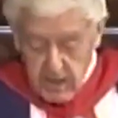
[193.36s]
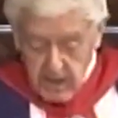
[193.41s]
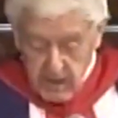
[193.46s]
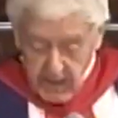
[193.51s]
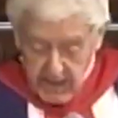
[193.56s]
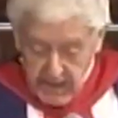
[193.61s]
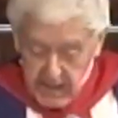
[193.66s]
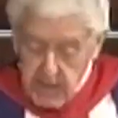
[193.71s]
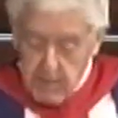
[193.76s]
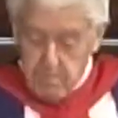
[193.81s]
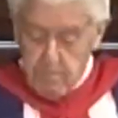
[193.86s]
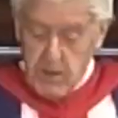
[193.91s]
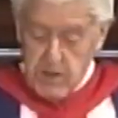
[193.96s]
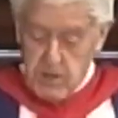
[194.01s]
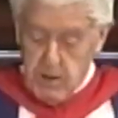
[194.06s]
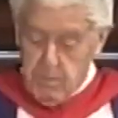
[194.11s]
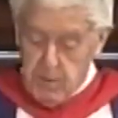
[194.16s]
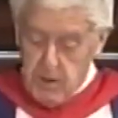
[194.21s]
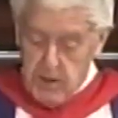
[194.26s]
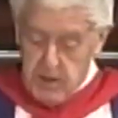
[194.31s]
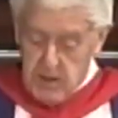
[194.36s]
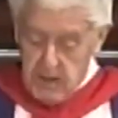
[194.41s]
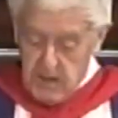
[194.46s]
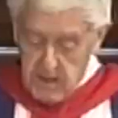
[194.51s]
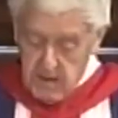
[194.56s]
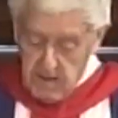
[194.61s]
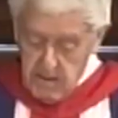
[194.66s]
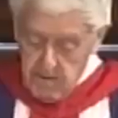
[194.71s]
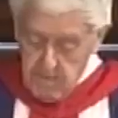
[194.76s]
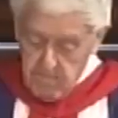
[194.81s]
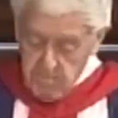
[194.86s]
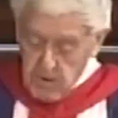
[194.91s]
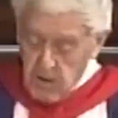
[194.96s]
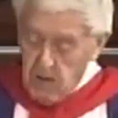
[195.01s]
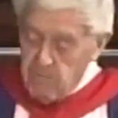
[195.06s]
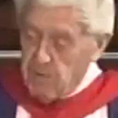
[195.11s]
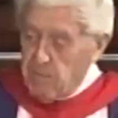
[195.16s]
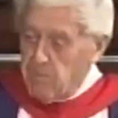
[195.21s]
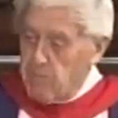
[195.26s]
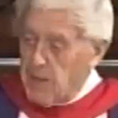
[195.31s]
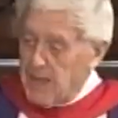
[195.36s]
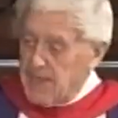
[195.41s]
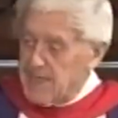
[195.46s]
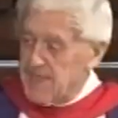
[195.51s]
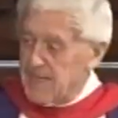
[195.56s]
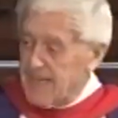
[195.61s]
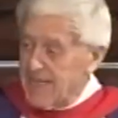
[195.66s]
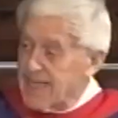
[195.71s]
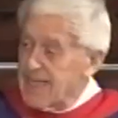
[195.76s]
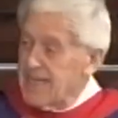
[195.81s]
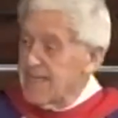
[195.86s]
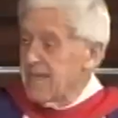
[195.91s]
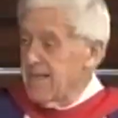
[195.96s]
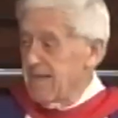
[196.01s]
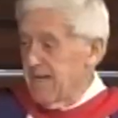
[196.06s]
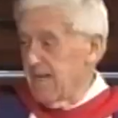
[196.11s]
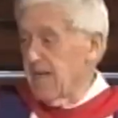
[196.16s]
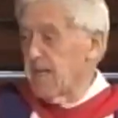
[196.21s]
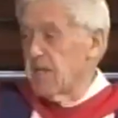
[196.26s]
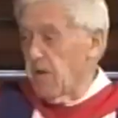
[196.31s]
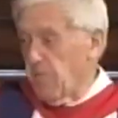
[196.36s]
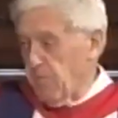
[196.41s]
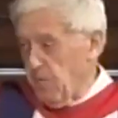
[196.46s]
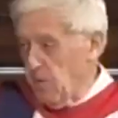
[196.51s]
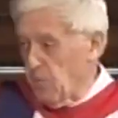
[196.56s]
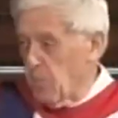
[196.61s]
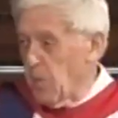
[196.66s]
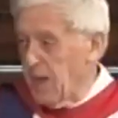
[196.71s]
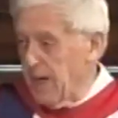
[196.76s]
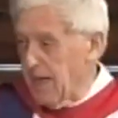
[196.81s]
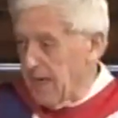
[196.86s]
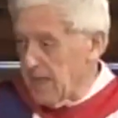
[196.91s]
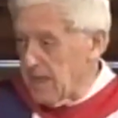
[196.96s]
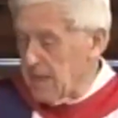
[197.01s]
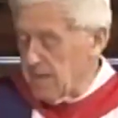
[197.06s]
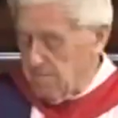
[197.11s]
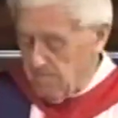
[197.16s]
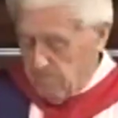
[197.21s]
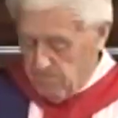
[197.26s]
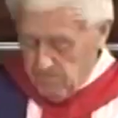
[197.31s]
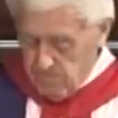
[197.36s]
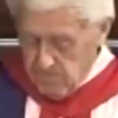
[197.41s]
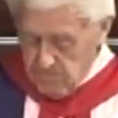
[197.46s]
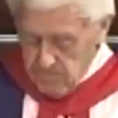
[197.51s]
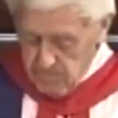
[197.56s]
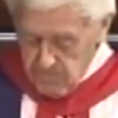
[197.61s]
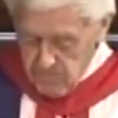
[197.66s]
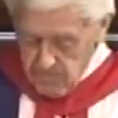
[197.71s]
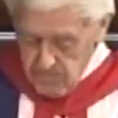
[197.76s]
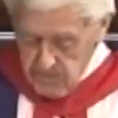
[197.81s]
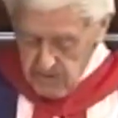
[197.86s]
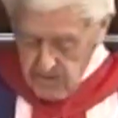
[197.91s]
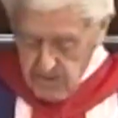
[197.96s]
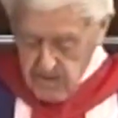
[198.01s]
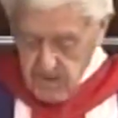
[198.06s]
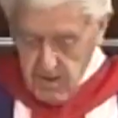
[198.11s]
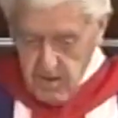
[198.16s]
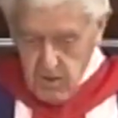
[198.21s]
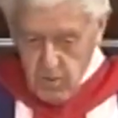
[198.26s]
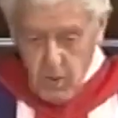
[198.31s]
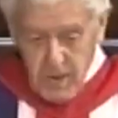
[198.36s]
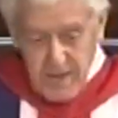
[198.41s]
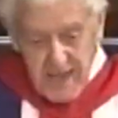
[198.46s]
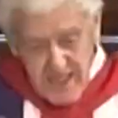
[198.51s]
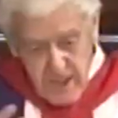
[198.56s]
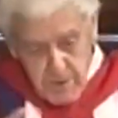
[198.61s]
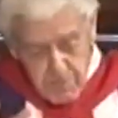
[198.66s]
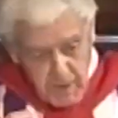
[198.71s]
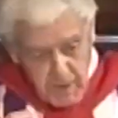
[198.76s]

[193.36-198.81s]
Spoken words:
any possibility of embracing a different way? Well, that's